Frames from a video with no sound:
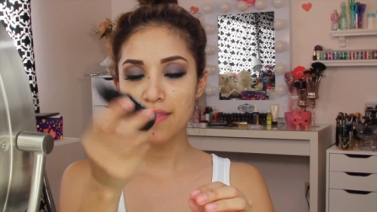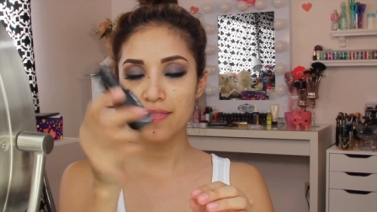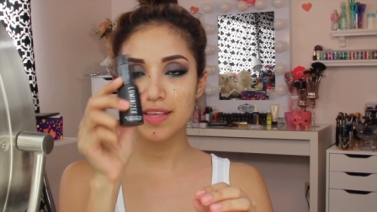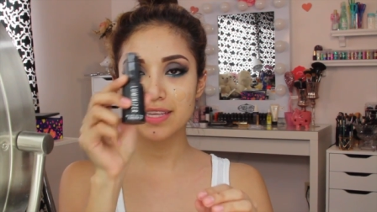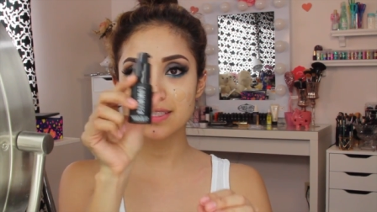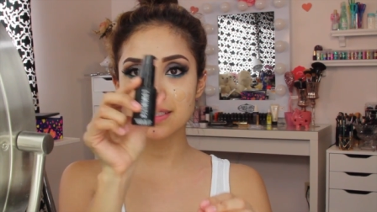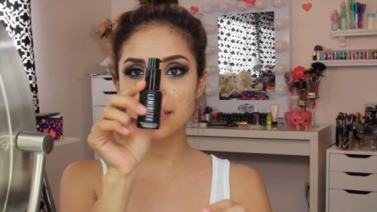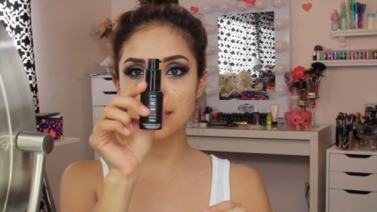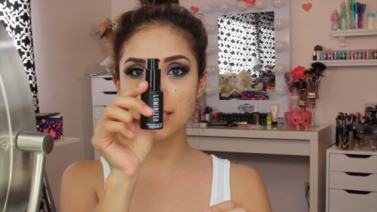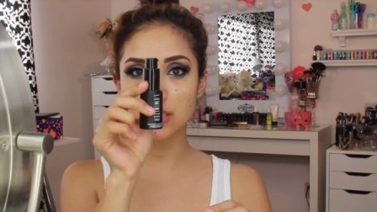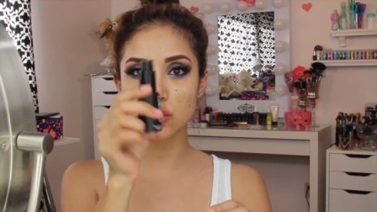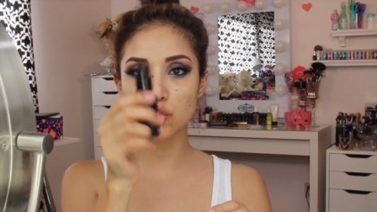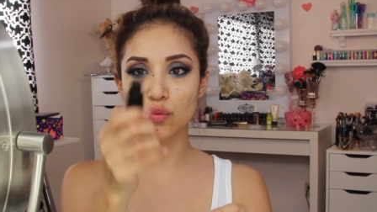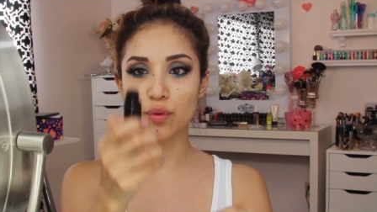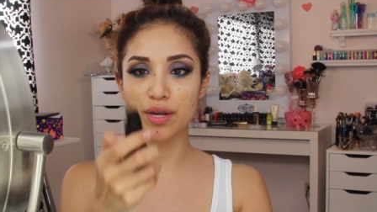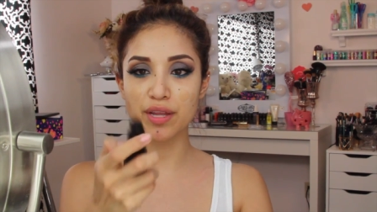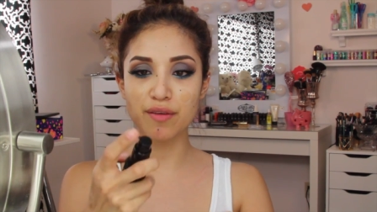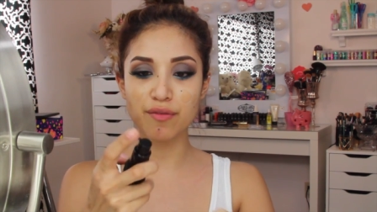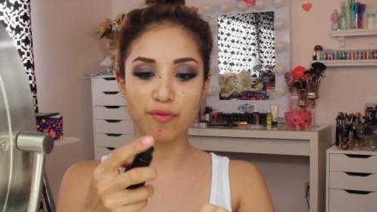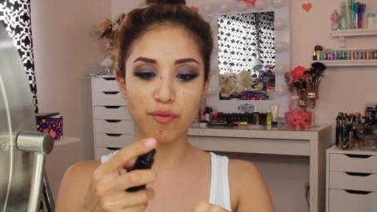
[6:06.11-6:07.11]
This is the
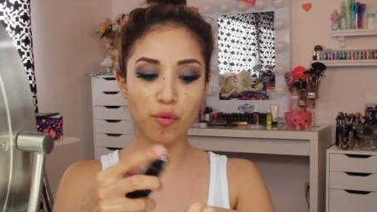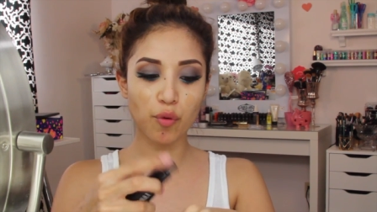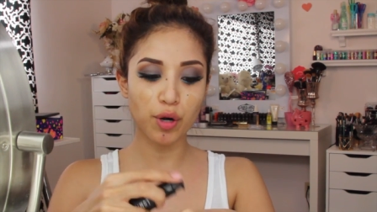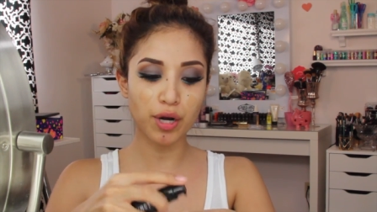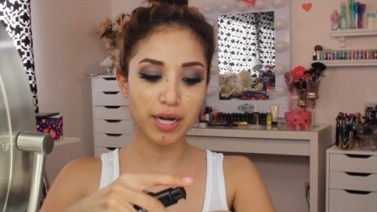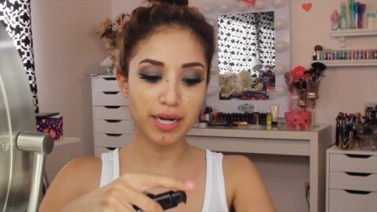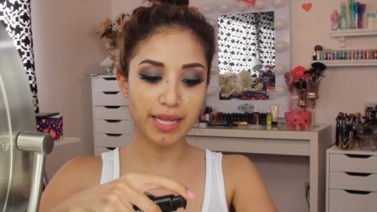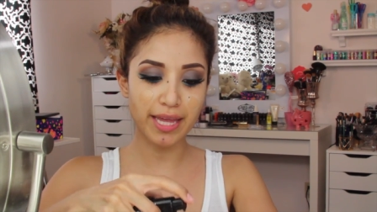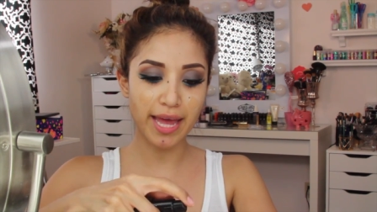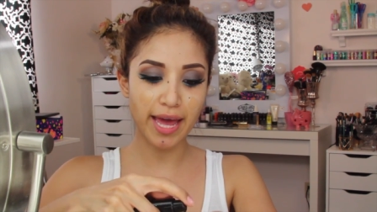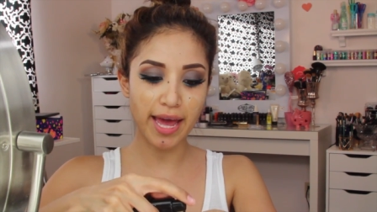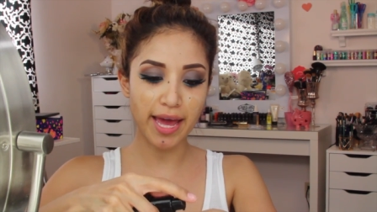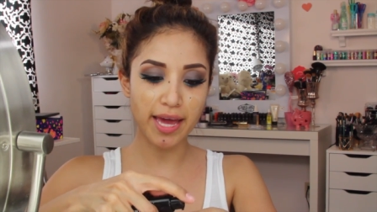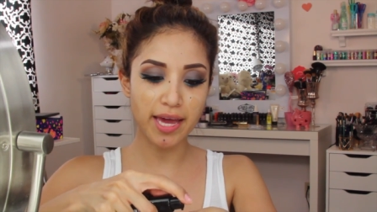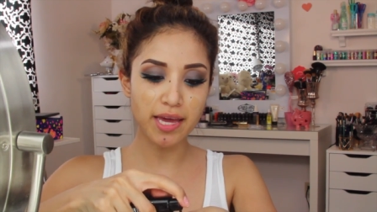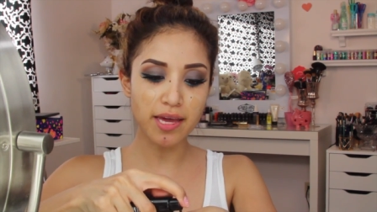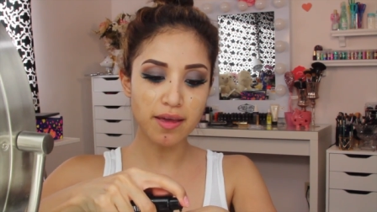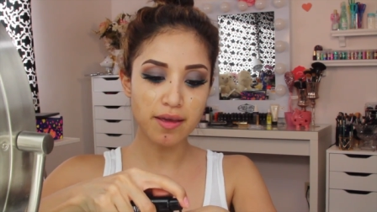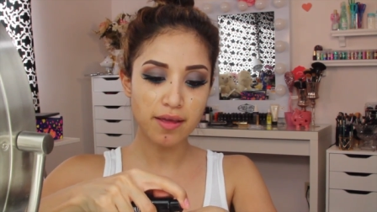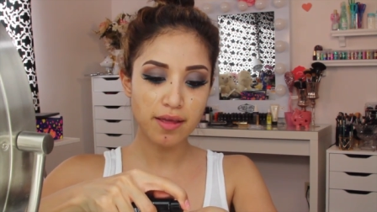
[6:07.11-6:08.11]

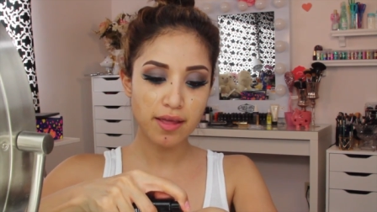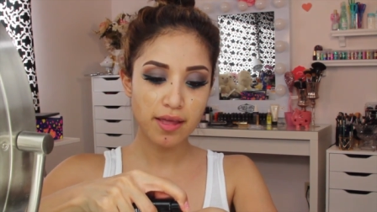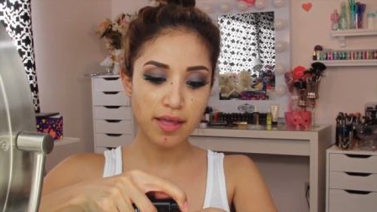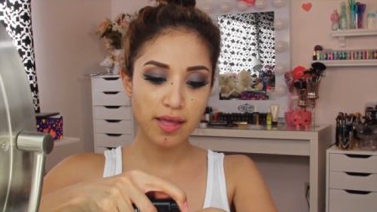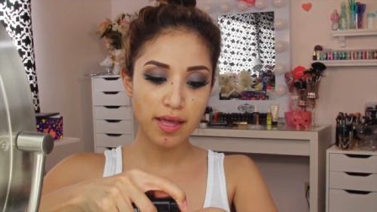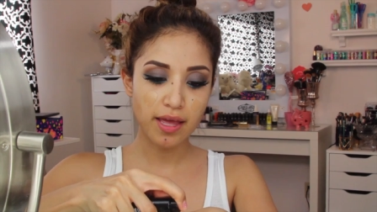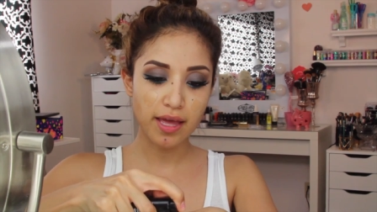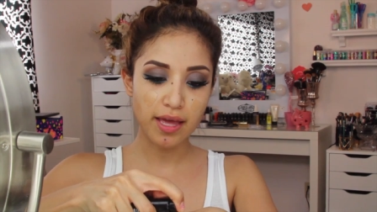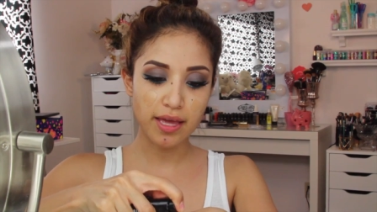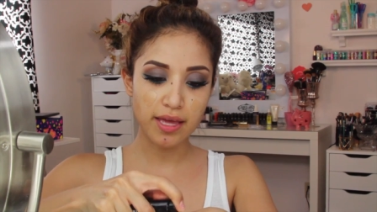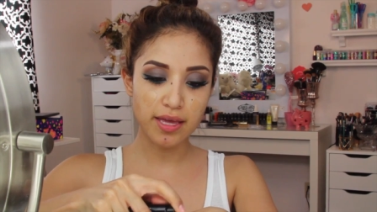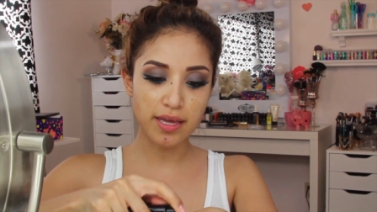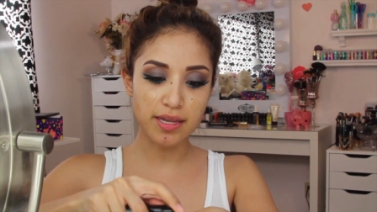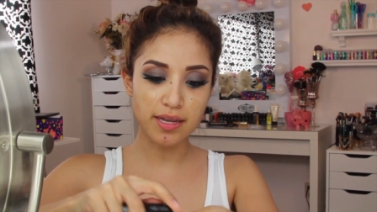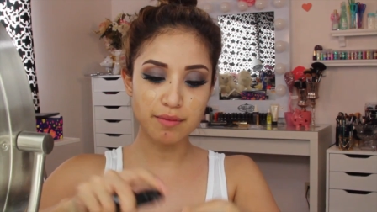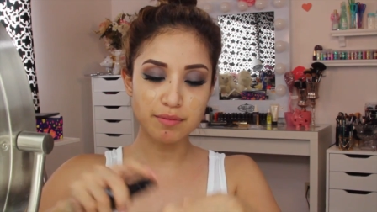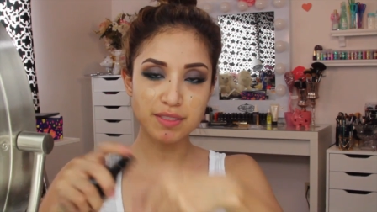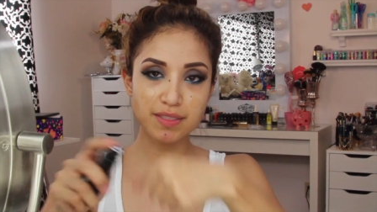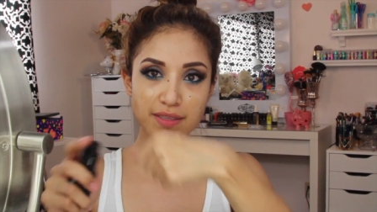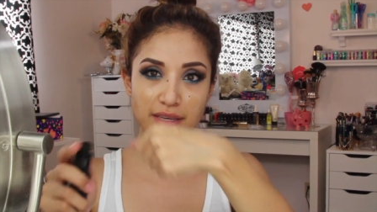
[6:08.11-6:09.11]
24K,
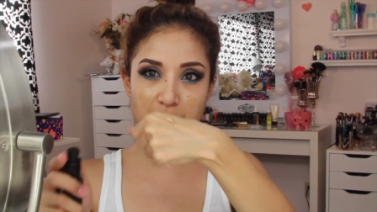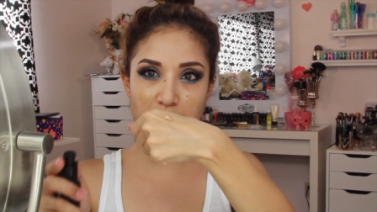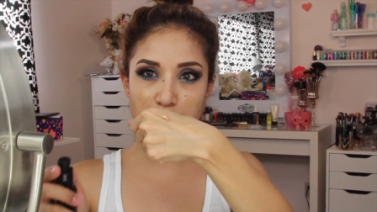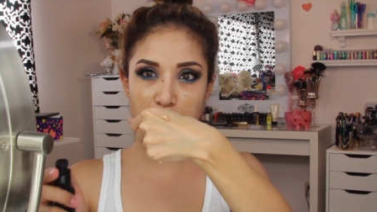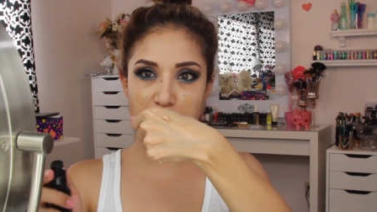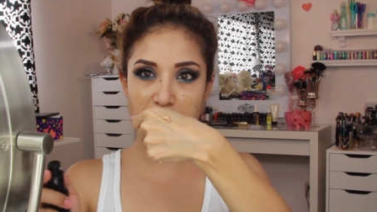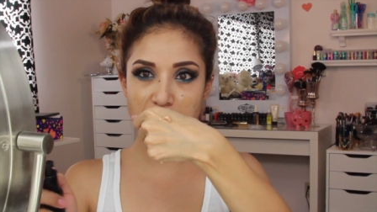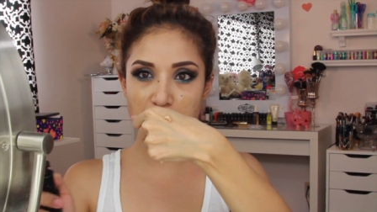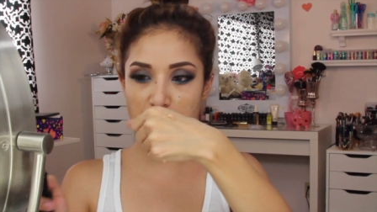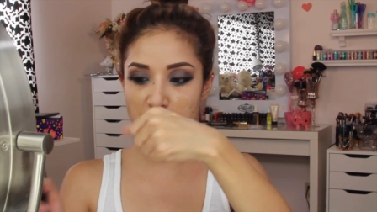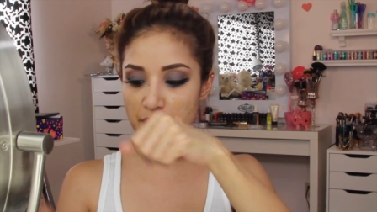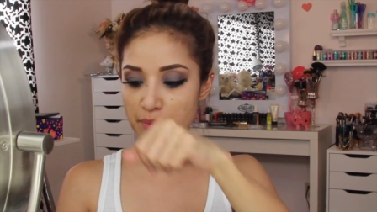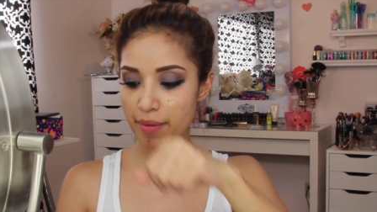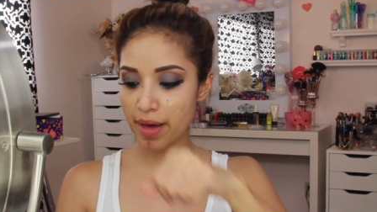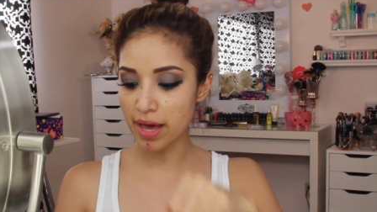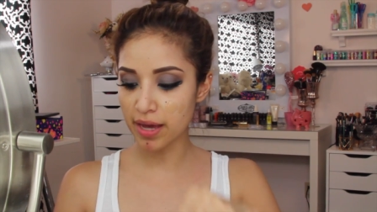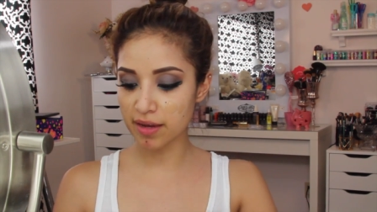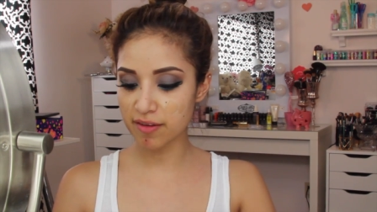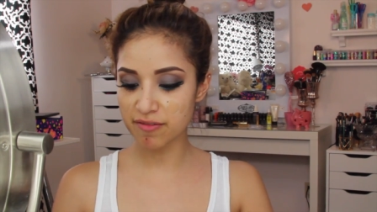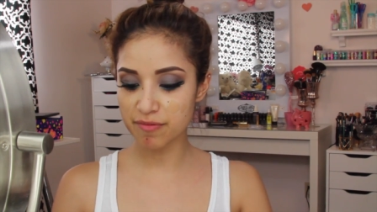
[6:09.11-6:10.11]
and I'm just going to put some in the
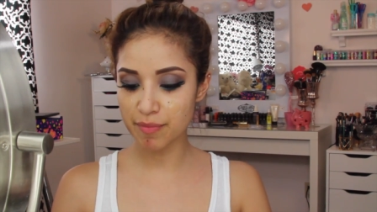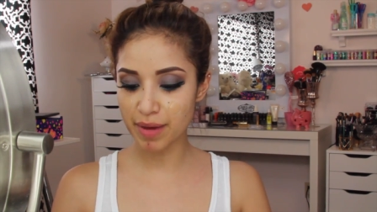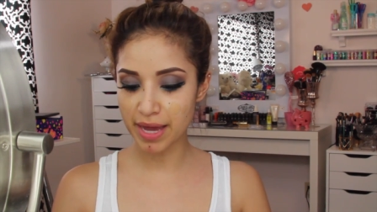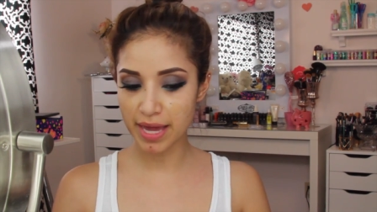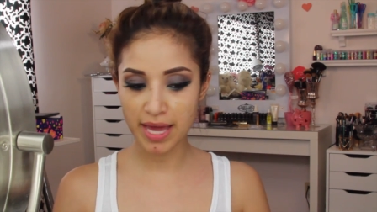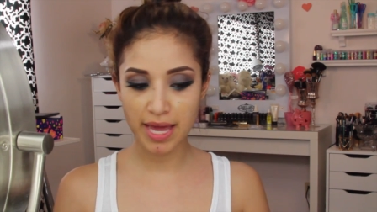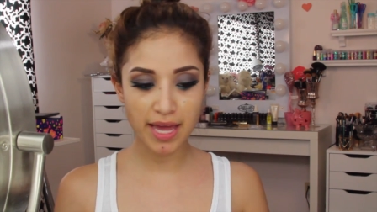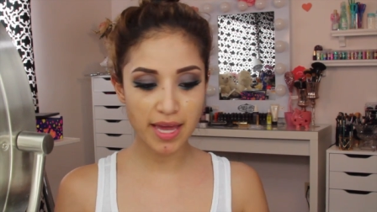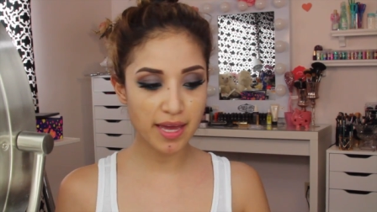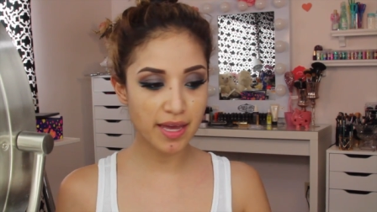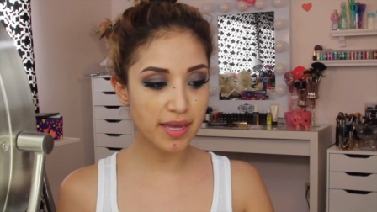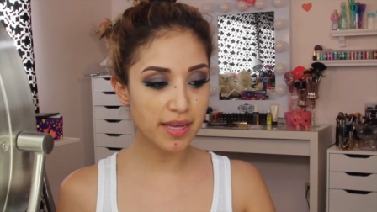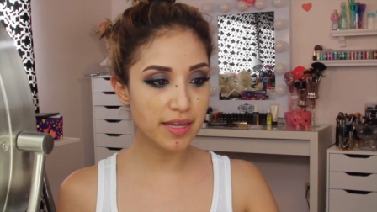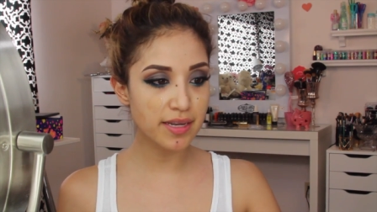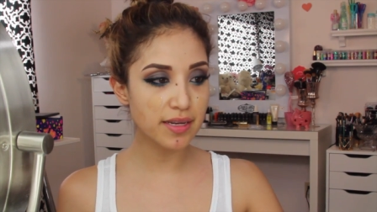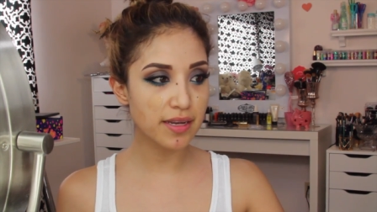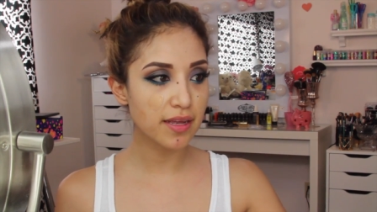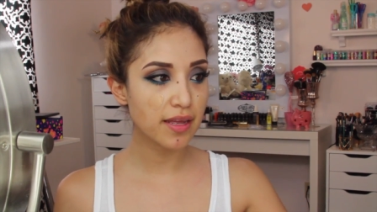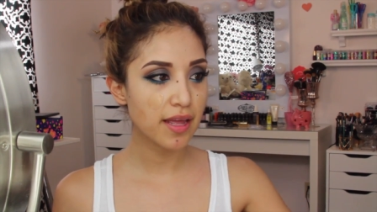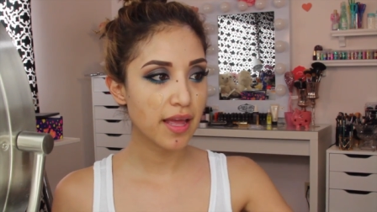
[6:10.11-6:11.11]
back of my
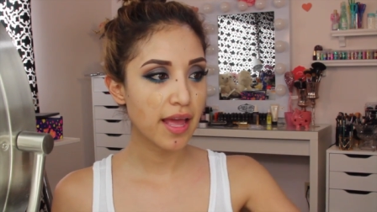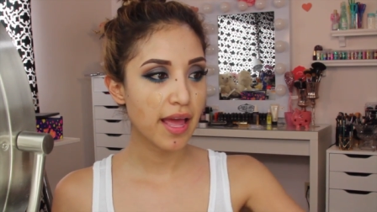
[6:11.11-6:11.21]
hand.